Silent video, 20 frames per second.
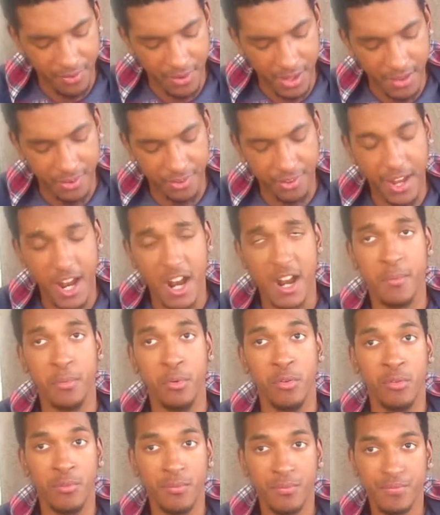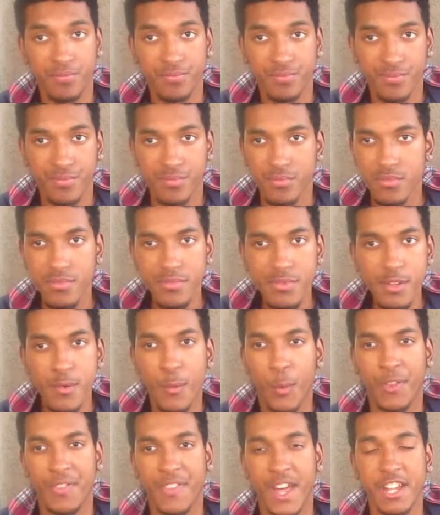It's terrible
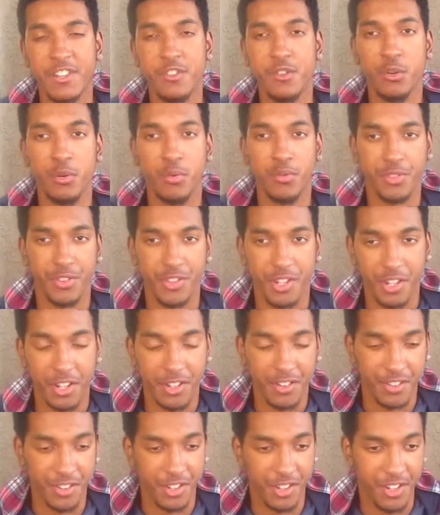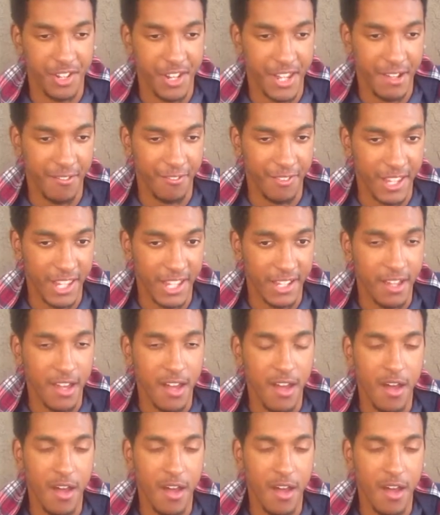what they doing to the damn league.